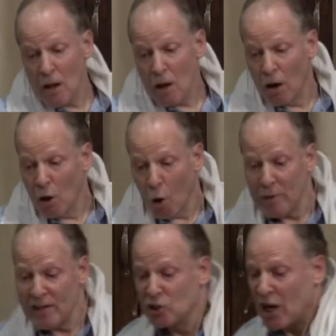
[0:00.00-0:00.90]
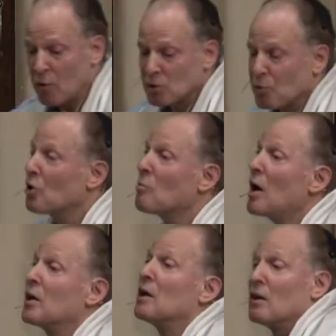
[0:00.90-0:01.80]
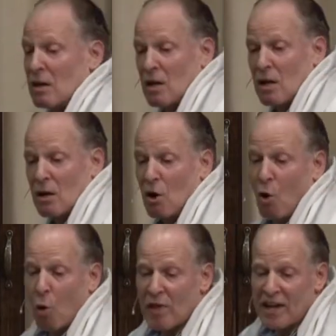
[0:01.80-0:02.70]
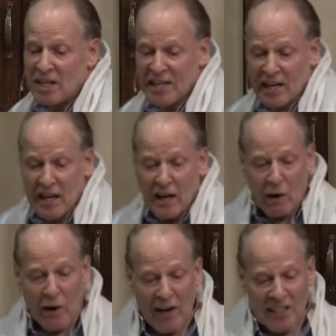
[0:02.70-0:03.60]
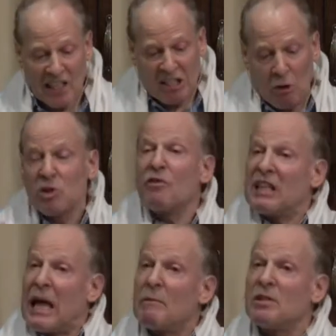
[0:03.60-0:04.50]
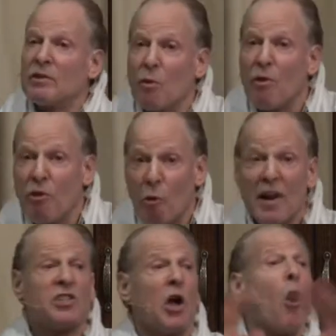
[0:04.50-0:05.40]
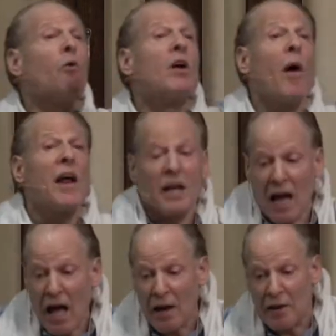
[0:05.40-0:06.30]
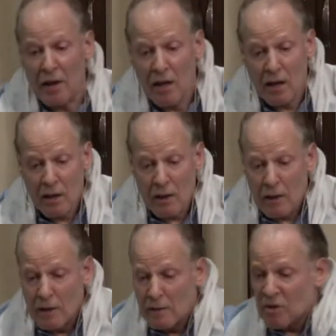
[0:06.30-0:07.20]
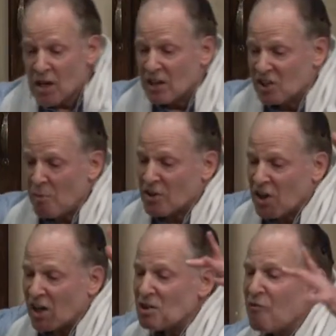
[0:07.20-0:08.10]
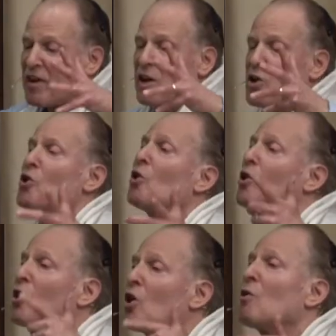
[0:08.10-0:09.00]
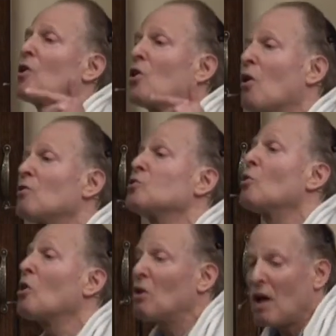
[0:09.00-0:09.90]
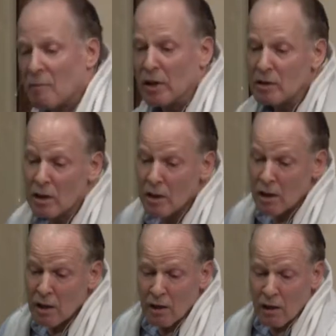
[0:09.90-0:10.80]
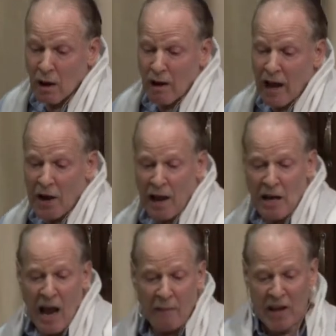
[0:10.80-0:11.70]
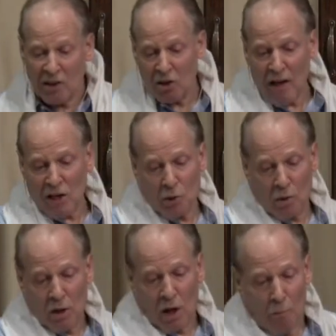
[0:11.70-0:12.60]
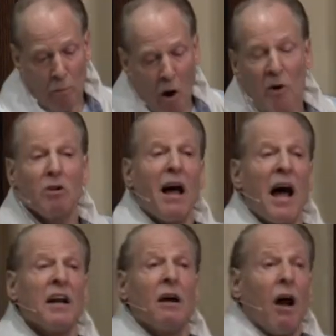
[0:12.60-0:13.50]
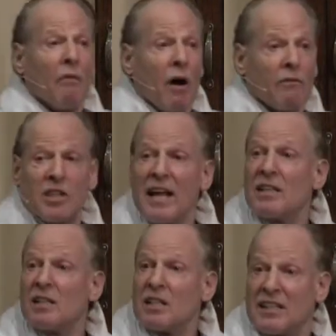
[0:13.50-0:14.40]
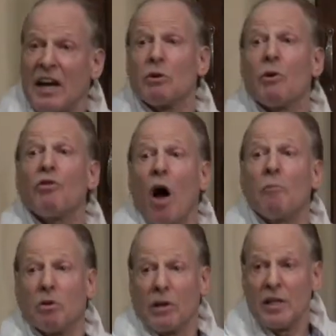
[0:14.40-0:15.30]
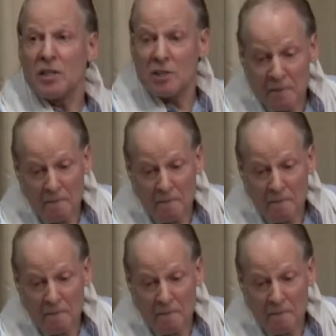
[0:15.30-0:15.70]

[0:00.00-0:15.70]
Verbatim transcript: uh, or being generous with your money, uh, or that he's the, uh, his exclusive claims to authority is the only way to God. Something doesn't fit in your current cultural climate, uh, and, and the intellectual party line of, of today's secular thought police,